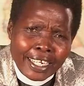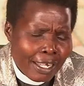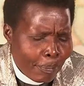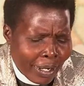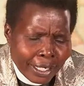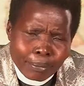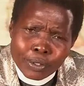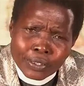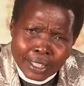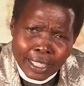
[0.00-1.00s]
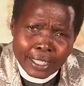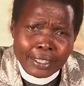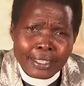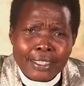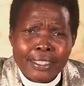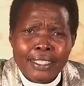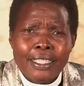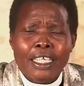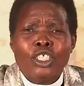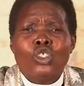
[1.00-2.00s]
The Bible says
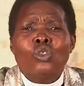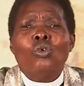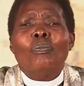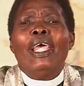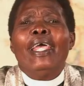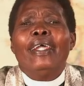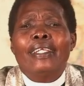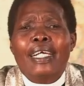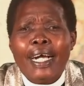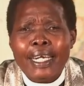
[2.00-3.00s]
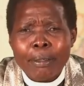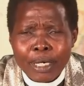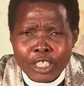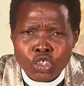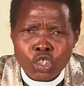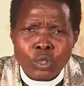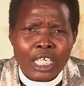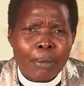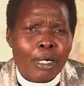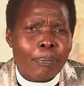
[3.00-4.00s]
that the two men, Caleb and Joshua,
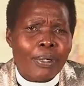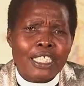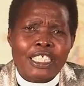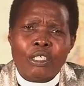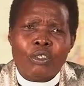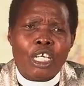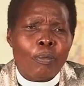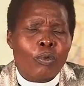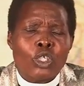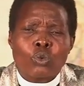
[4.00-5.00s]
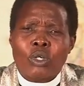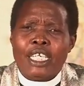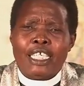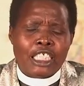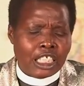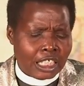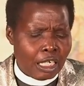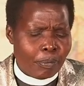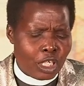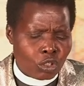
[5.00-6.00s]
came up and still they, because when the
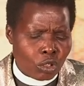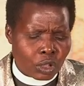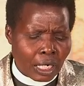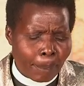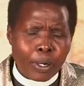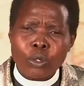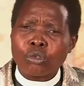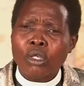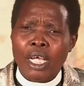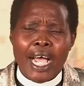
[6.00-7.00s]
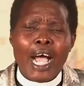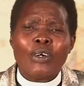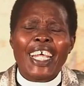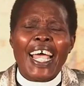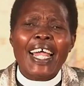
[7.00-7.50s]
ten men talked about how the